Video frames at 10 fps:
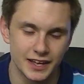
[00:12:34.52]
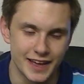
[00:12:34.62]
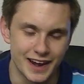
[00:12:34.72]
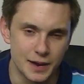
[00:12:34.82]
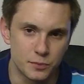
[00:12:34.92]

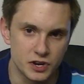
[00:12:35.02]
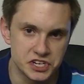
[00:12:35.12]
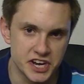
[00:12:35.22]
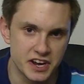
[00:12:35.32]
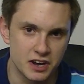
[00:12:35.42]
I
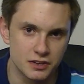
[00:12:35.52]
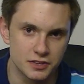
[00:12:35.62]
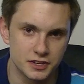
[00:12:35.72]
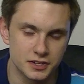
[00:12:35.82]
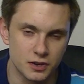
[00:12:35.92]
appreciate all
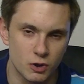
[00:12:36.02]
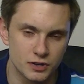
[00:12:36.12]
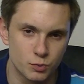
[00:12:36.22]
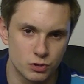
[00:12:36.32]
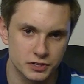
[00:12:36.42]
the
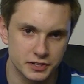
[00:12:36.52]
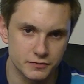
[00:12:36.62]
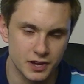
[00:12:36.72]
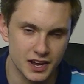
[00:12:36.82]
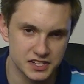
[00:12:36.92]
hard work you
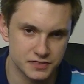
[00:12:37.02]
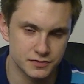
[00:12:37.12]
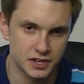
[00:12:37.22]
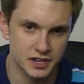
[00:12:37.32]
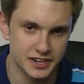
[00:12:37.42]
guys have
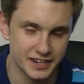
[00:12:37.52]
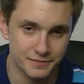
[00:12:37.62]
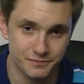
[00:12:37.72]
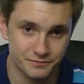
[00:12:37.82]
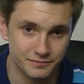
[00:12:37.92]
done,
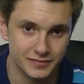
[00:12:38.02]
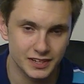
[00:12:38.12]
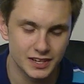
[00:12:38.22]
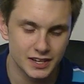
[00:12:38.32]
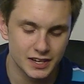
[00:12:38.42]

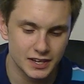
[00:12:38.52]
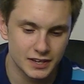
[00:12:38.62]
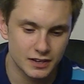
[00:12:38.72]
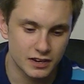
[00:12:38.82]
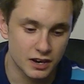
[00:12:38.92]

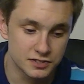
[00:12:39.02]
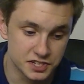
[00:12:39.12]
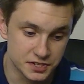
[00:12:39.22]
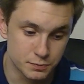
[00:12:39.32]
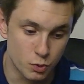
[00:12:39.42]
and all the
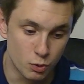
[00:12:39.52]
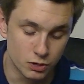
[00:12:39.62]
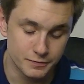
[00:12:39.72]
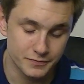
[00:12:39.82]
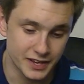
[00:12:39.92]

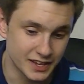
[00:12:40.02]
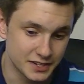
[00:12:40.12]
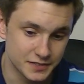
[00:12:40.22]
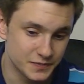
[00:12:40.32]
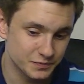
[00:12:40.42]
support,
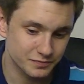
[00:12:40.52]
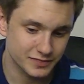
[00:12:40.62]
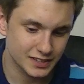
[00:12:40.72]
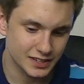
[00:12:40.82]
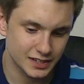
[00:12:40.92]
and
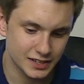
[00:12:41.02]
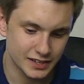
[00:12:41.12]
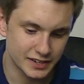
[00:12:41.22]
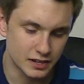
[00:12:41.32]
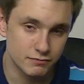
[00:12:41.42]

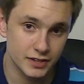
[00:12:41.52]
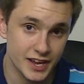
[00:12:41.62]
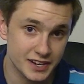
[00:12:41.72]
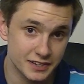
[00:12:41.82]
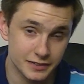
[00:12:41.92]
hopefully
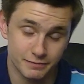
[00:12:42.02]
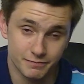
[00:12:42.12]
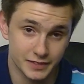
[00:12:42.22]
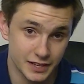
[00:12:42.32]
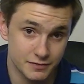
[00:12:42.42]
I can
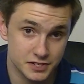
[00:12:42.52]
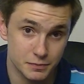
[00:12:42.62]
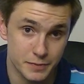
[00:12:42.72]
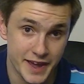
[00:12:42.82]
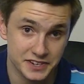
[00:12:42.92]
give
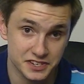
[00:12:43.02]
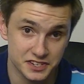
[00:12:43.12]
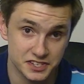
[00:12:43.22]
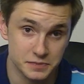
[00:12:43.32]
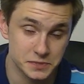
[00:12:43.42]
some back to you
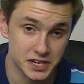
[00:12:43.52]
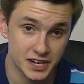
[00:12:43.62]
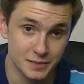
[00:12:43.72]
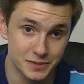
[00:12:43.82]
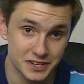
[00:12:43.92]

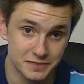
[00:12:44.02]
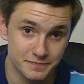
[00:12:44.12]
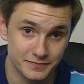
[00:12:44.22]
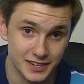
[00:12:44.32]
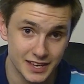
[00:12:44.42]
sometime. And
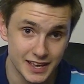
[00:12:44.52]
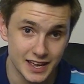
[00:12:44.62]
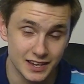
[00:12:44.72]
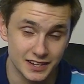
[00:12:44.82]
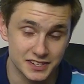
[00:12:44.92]

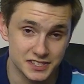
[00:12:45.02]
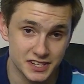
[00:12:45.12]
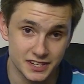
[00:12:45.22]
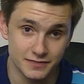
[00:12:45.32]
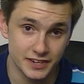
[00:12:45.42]
like I
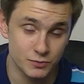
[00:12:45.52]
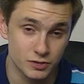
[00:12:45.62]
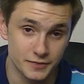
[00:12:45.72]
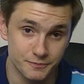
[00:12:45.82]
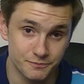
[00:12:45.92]
said, if
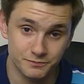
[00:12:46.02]
anyone